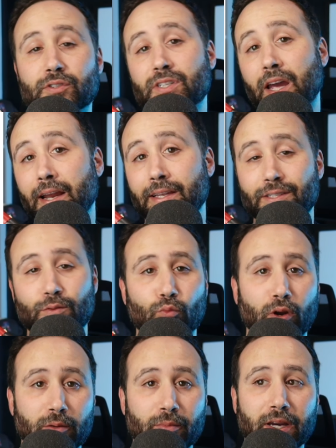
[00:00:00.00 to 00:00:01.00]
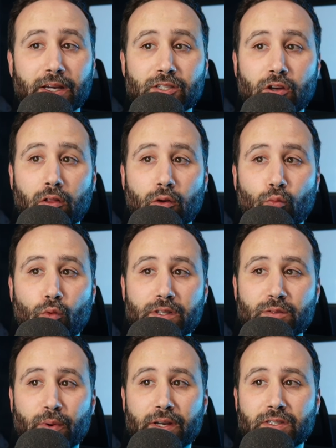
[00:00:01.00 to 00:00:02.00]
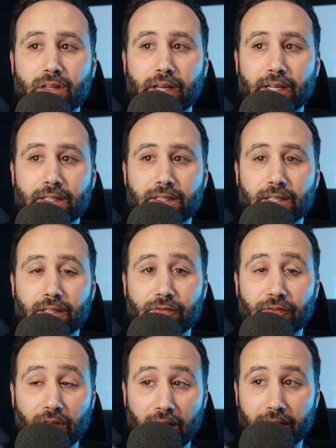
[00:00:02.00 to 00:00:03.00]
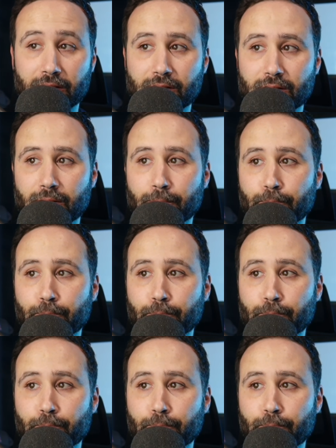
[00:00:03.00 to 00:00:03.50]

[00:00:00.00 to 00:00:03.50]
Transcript: tight ends, and running backs all at once by selecting flex.